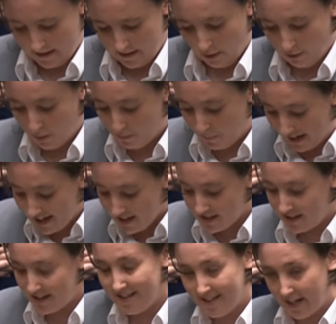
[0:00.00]
Now, the
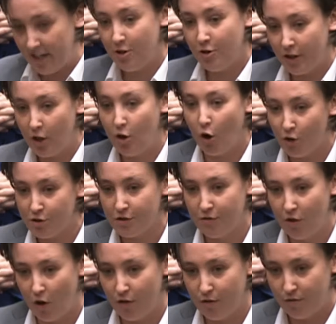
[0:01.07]
biggest continuing cause of
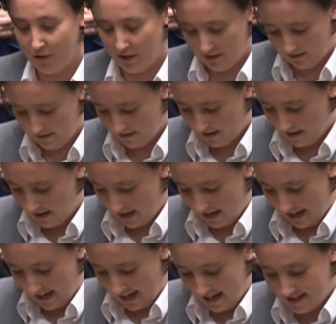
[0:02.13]
conflict
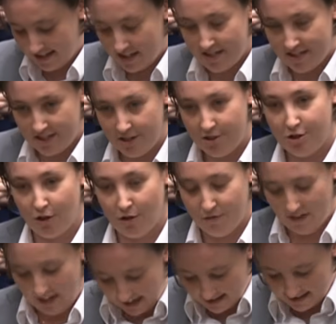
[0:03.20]
is the siege
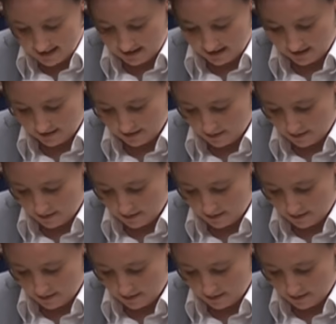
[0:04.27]
of Gaza,